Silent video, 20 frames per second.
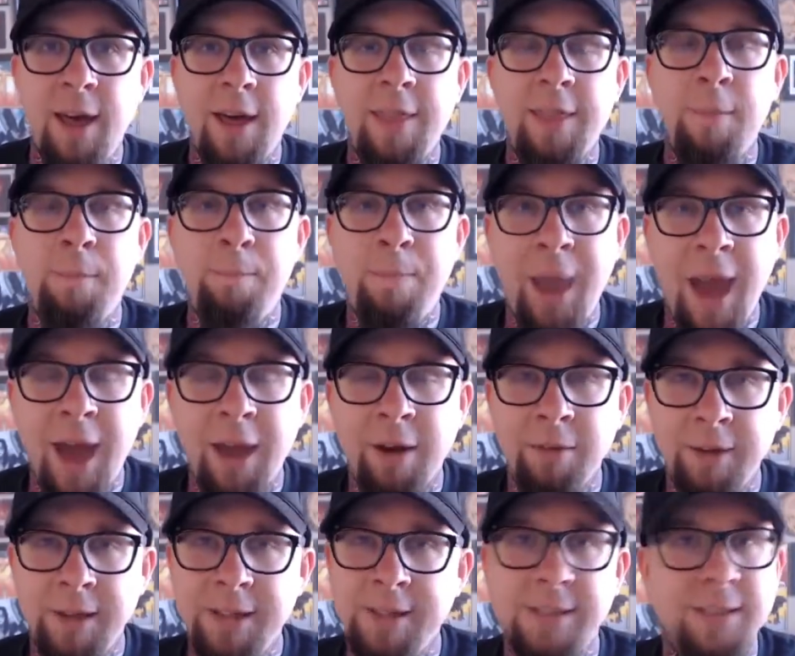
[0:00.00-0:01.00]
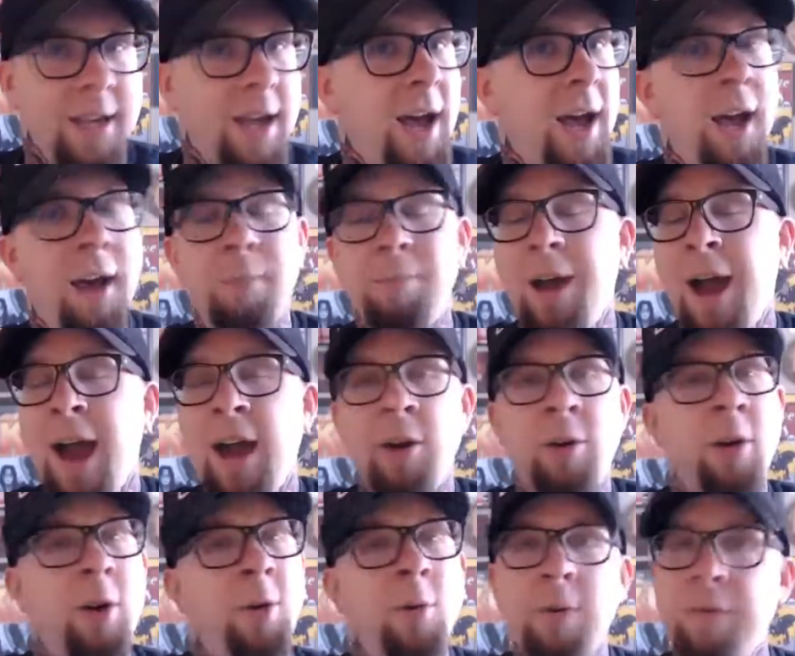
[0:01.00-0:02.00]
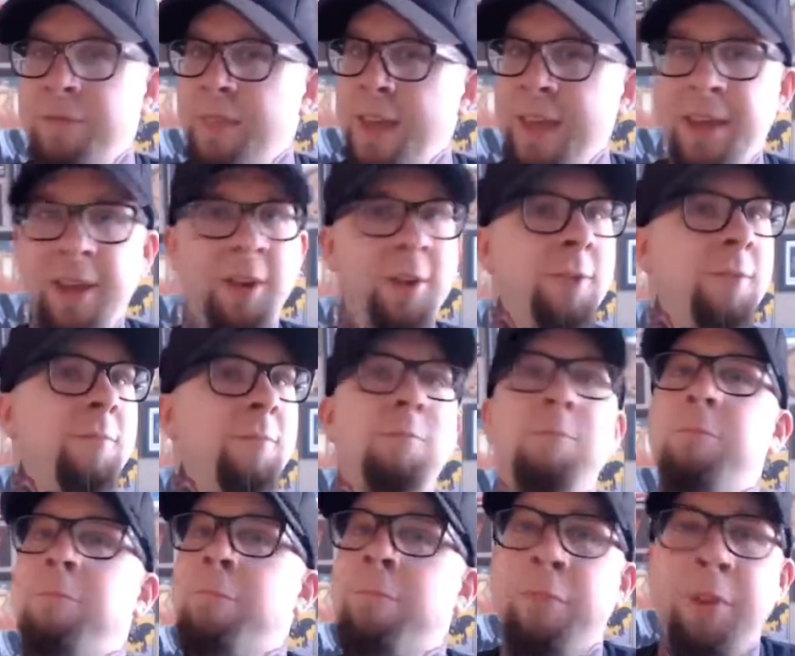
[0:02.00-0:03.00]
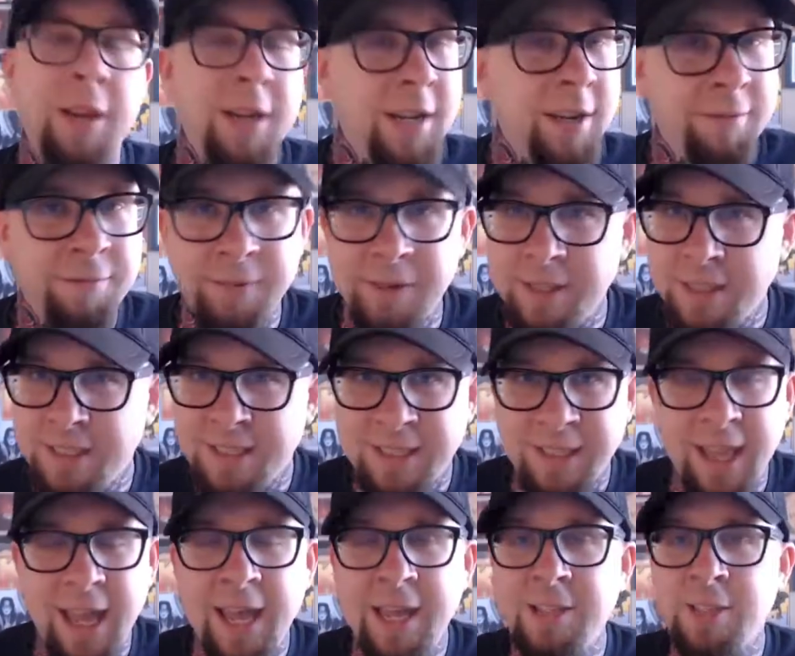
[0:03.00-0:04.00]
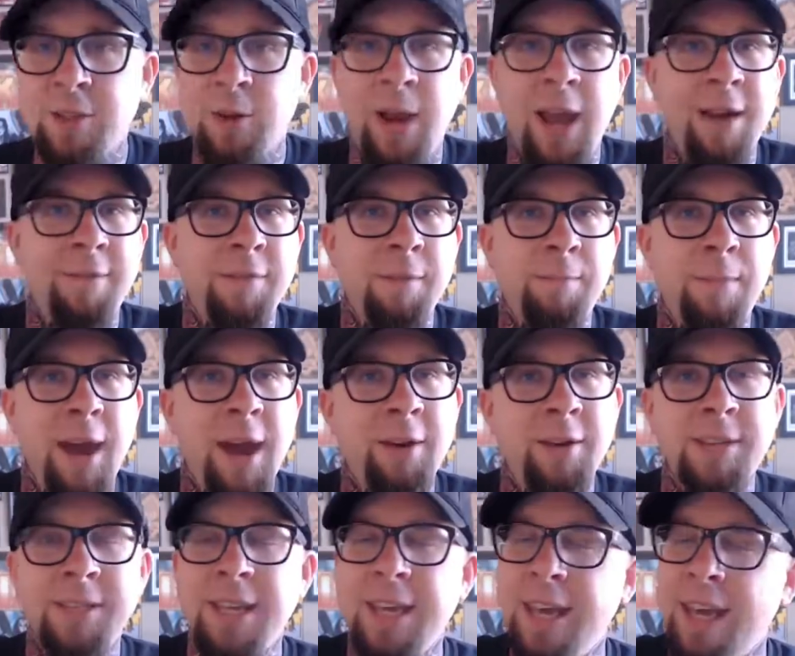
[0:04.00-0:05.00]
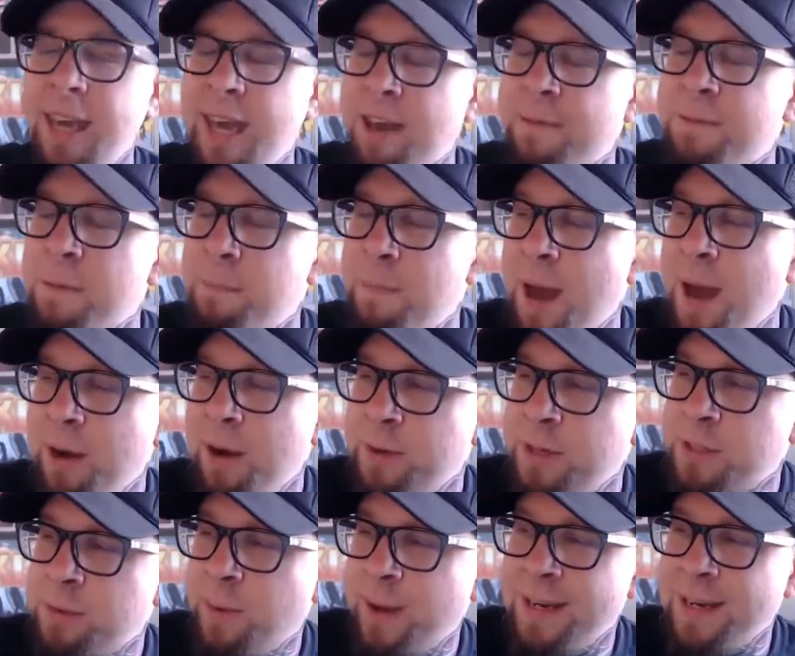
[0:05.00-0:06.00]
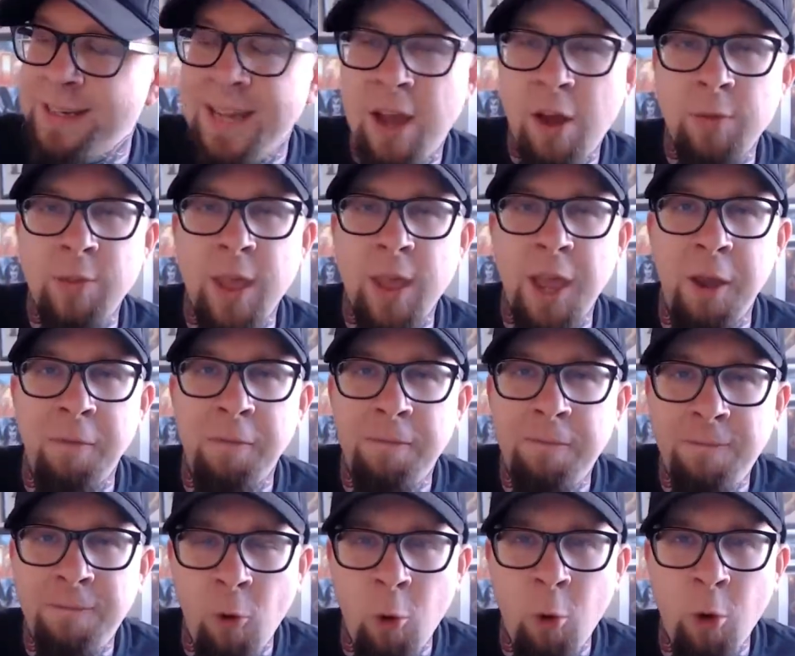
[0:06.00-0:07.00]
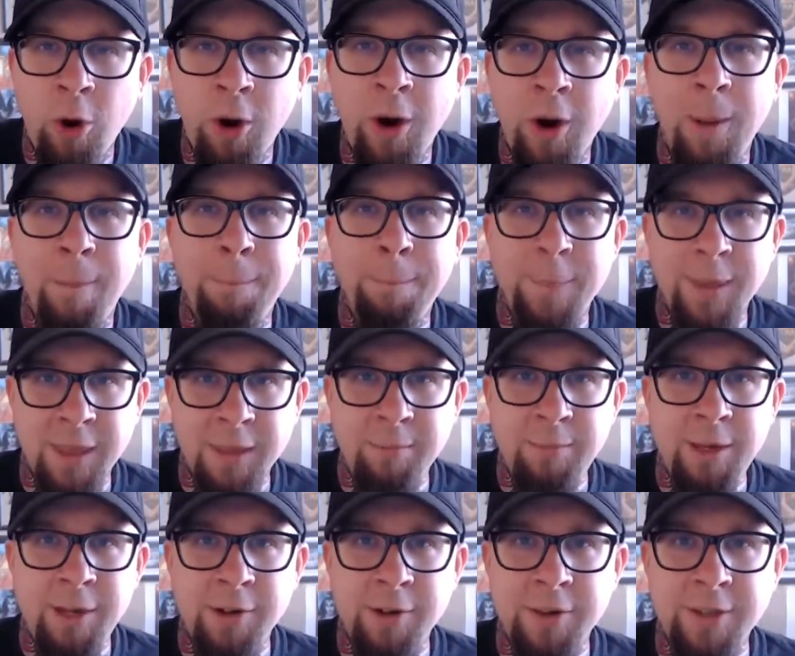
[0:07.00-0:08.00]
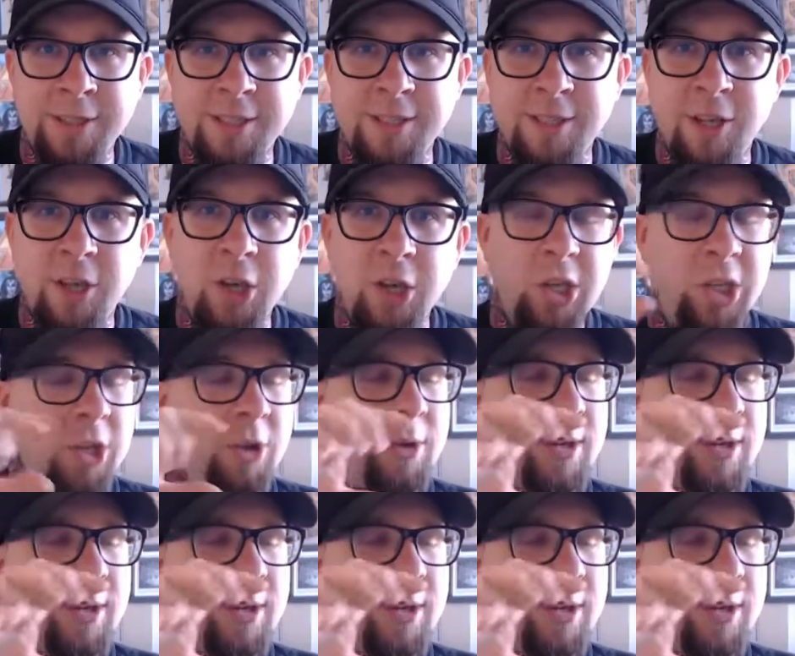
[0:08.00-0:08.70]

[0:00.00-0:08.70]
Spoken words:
the batteries. I don't know if they can print different sleds or have the batteries. If the batteries went down like 4 millimeters, you